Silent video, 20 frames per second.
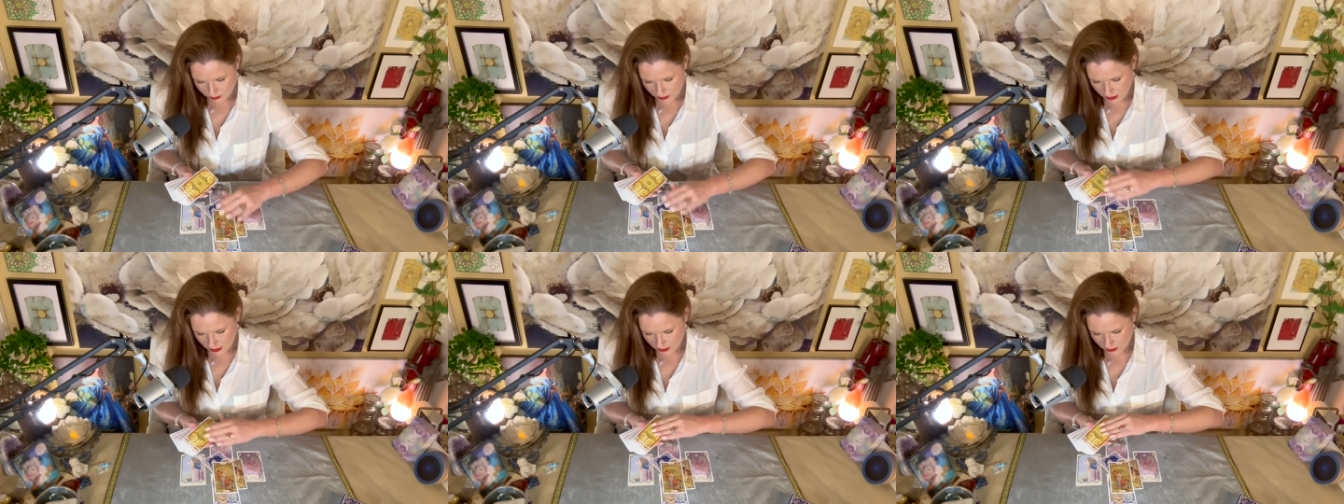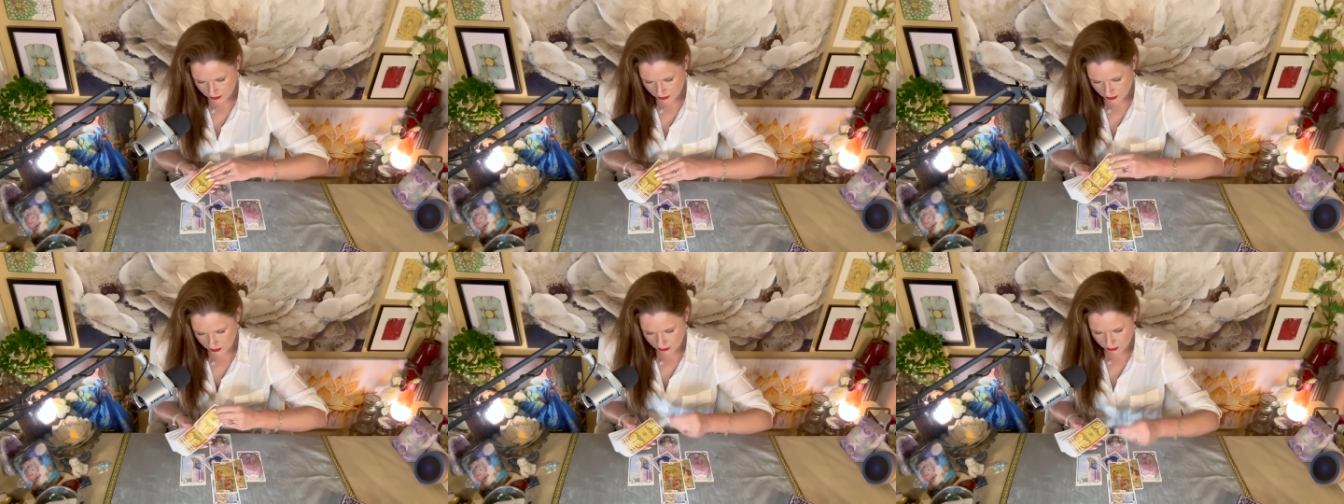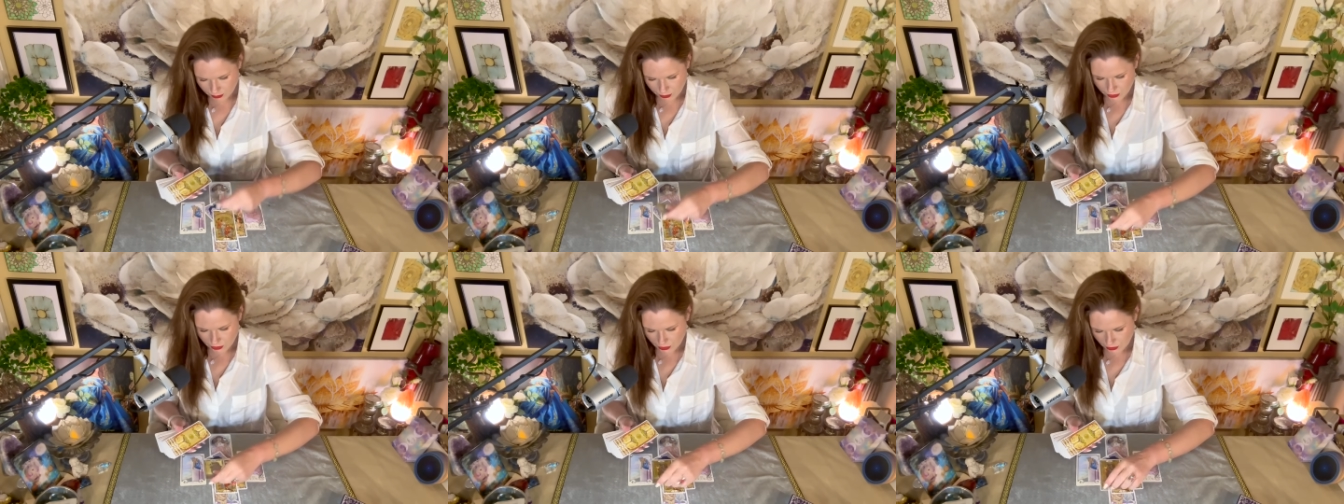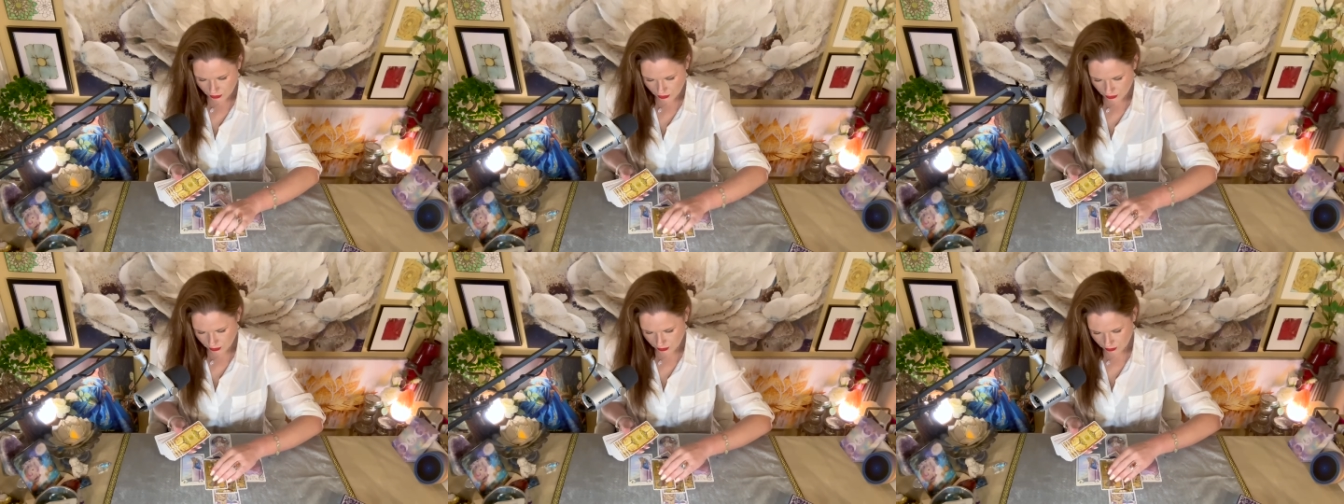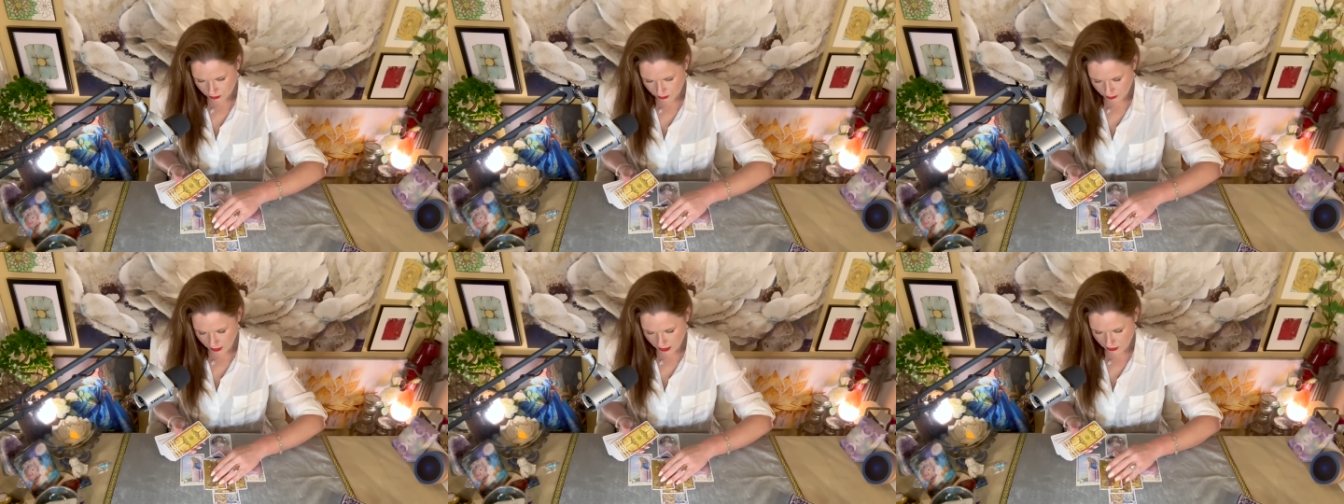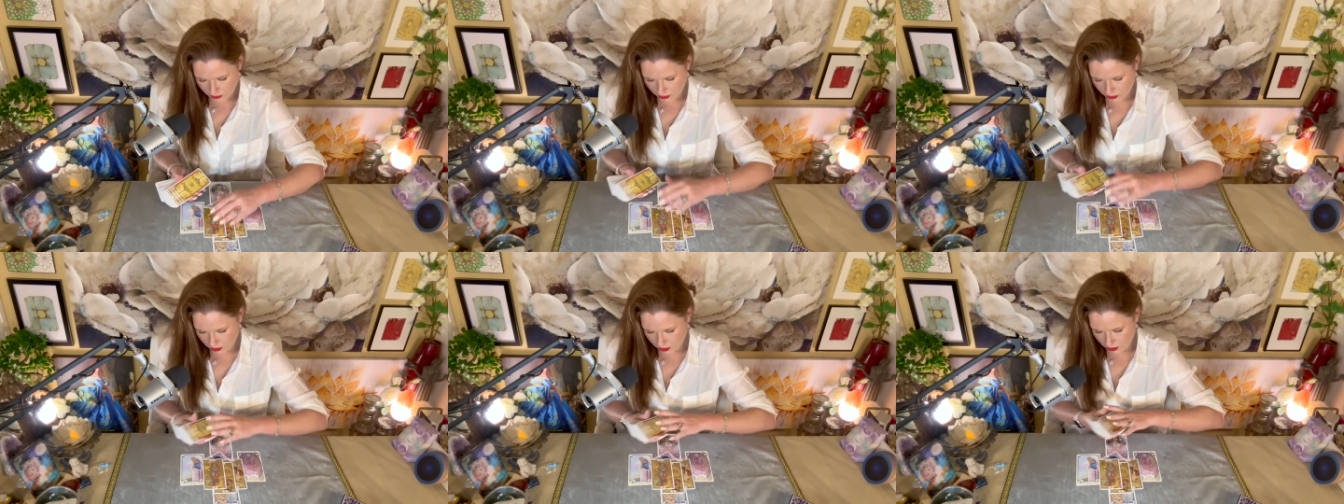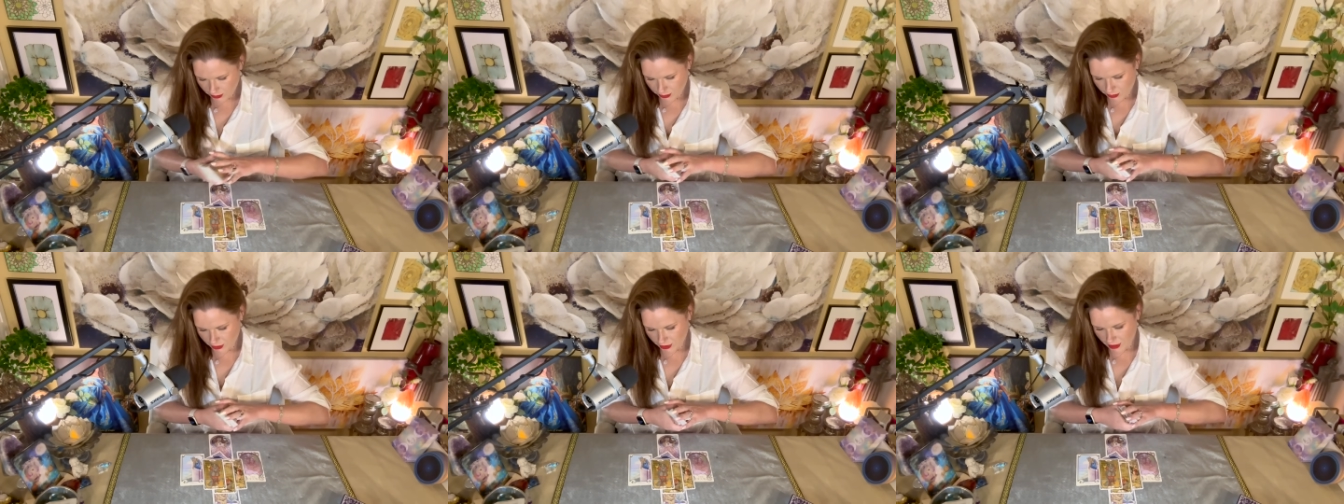Ten of Cups. Page of
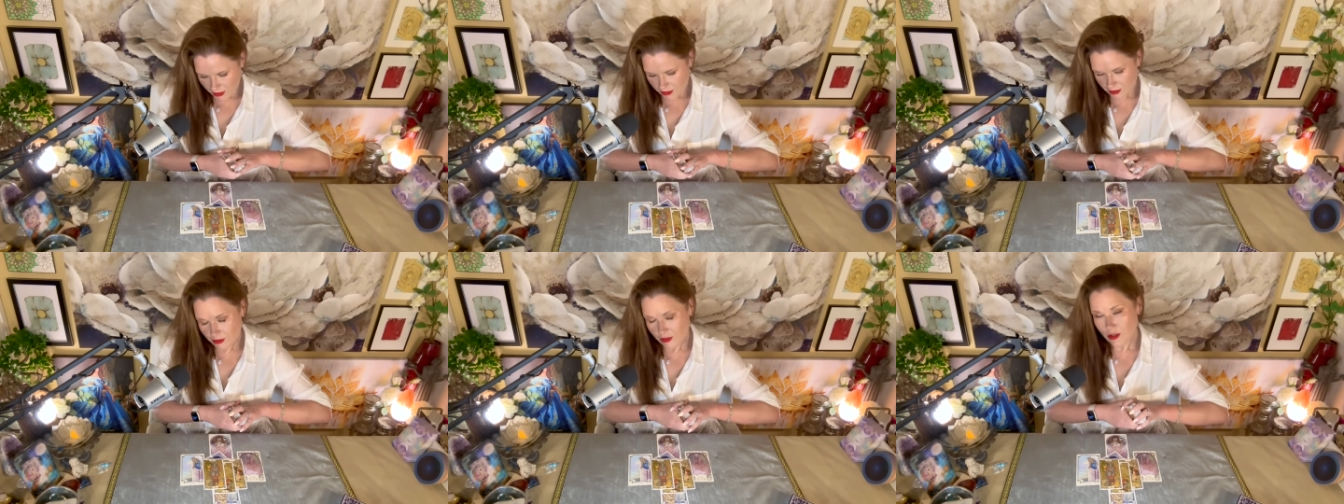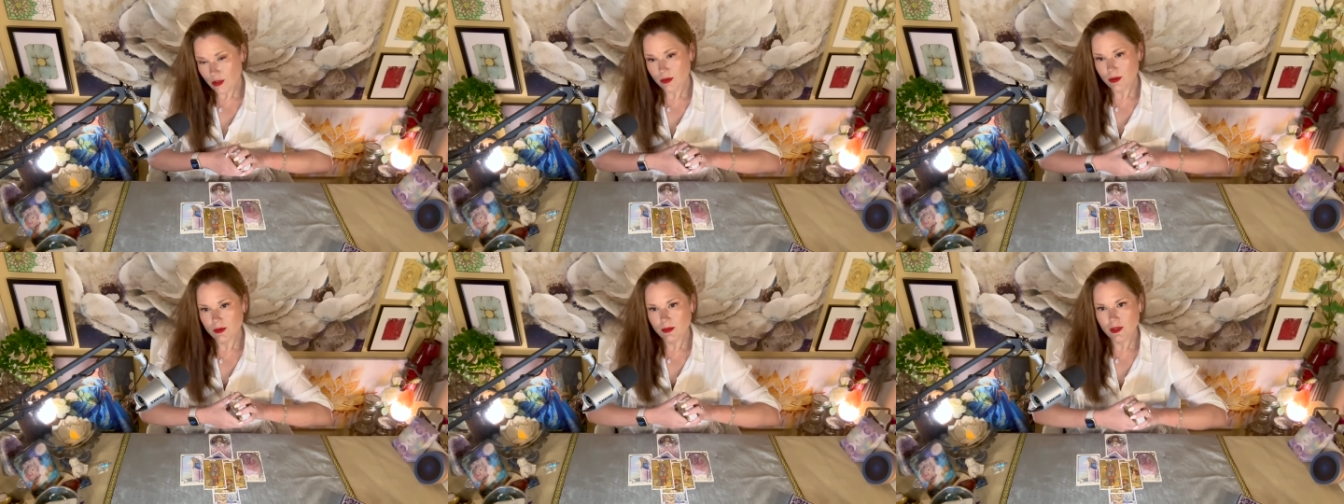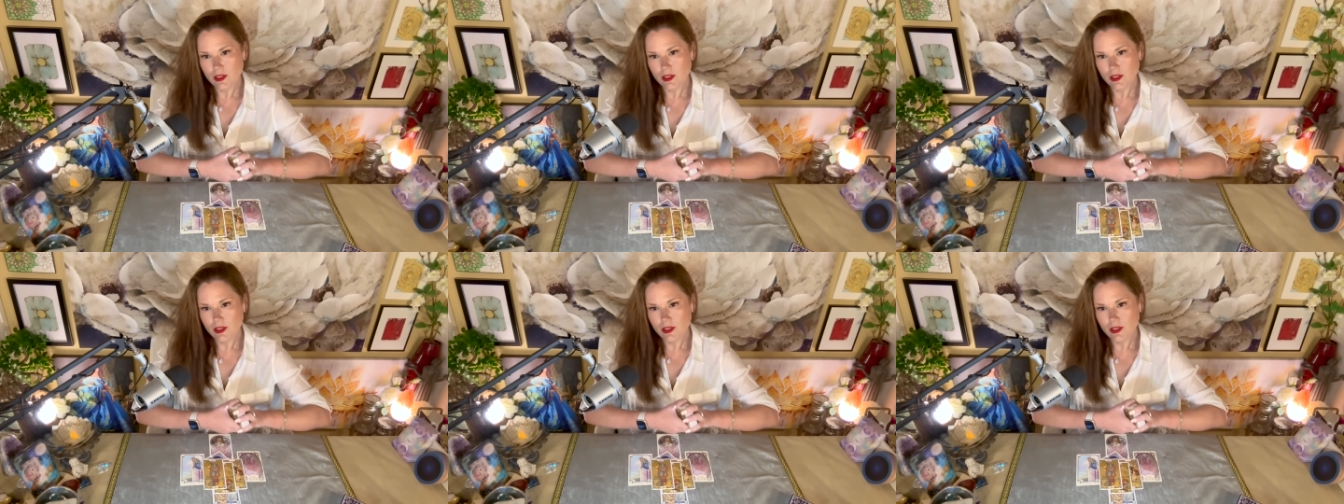Cups, can I open my